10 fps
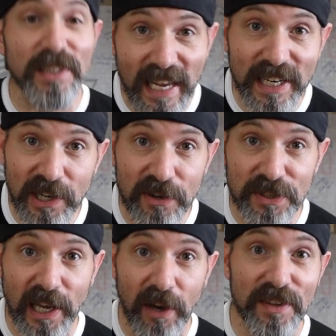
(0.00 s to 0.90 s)
10
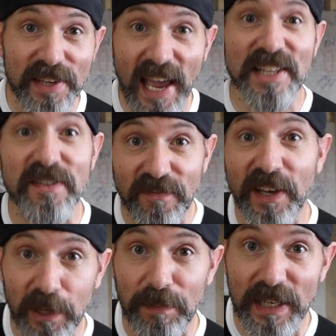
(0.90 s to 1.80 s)
years now, and this hasn't
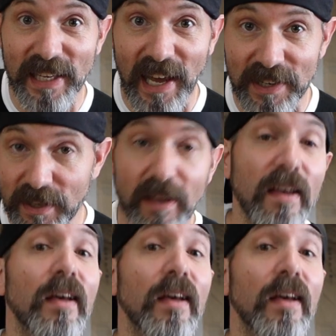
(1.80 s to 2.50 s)
failed me yet.